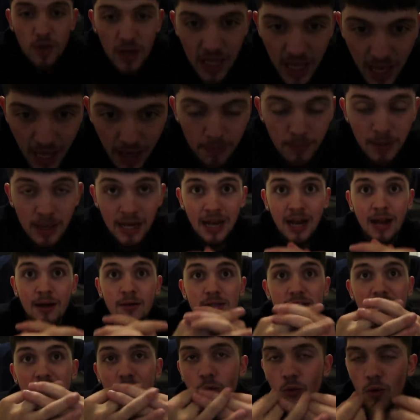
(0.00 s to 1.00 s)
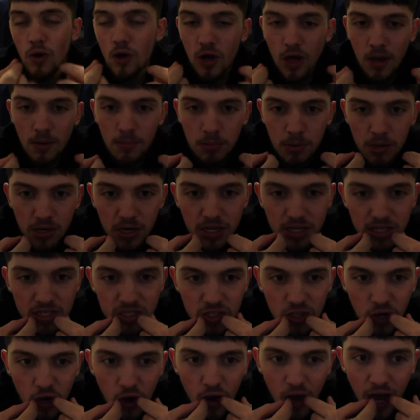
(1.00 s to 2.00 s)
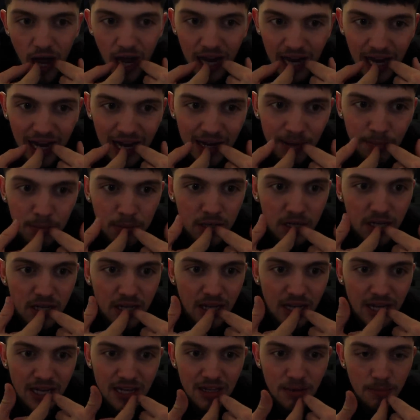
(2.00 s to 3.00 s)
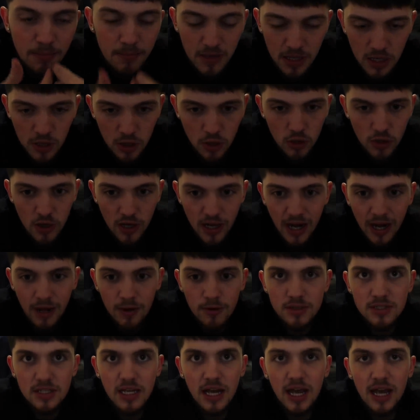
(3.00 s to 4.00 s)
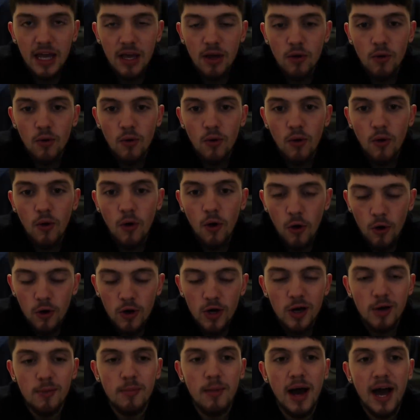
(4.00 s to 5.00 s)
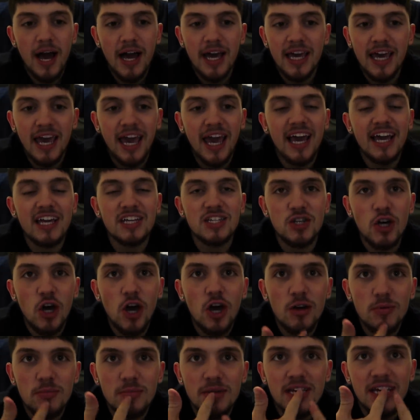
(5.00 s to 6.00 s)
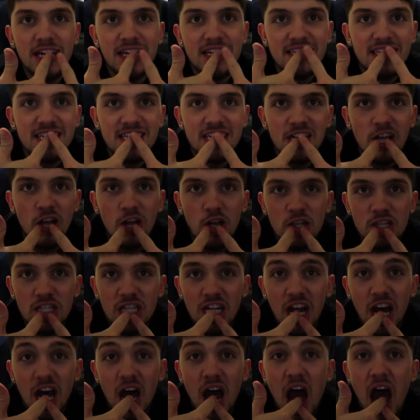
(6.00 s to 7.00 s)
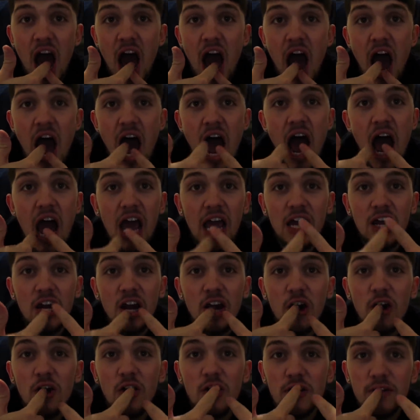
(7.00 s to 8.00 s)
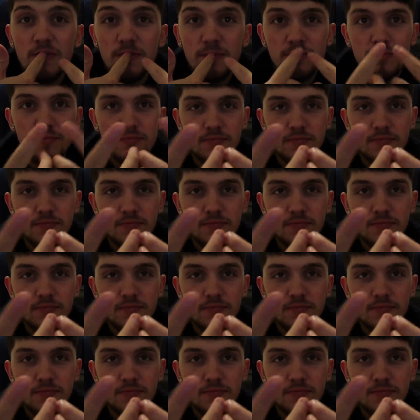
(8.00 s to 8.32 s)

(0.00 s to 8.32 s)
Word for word: one came in, I was like, where do I put it? So I kind of put it in the middle, and I was like, hold up, I can't talk because it's closing up, you know,